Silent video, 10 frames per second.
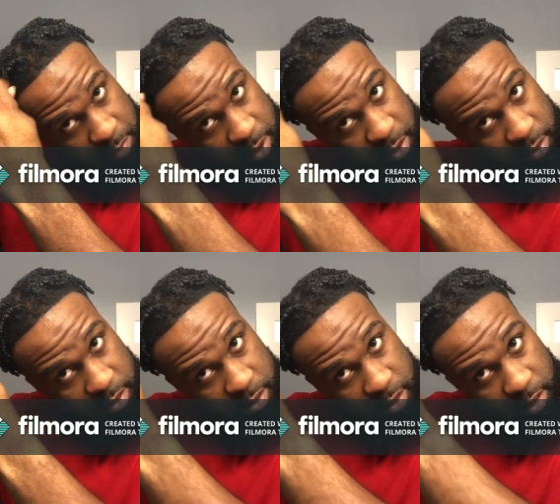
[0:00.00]
me, you
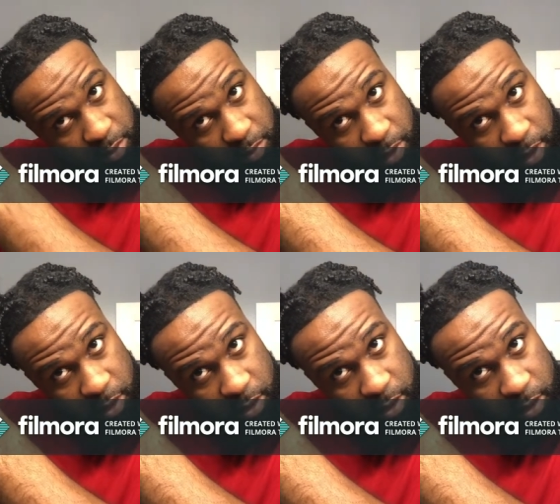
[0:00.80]
just tear them
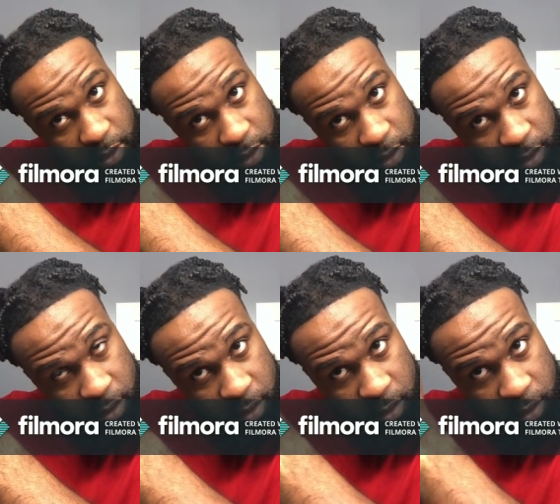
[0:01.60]
apart.
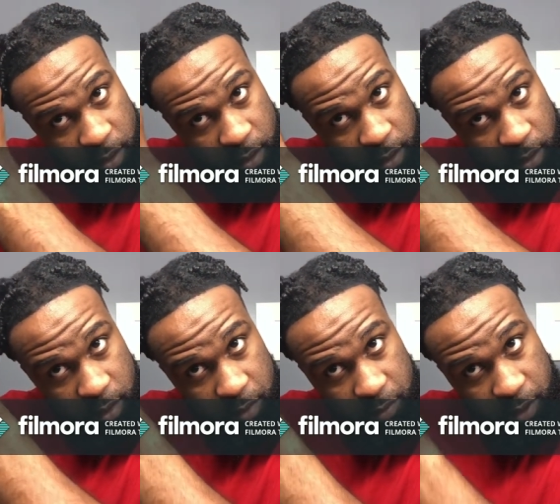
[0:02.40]

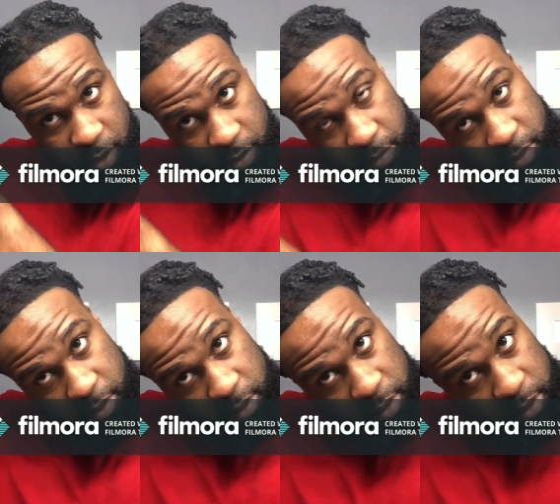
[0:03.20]
And bam.
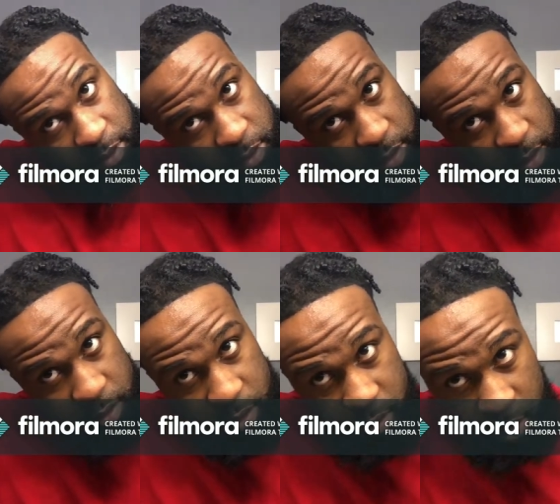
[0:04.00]
So
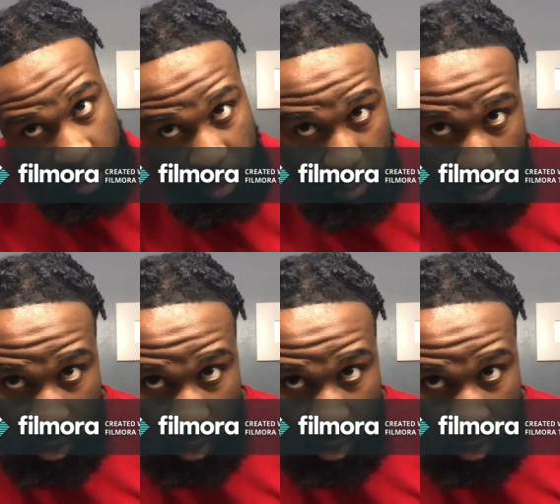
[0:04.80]
this kind of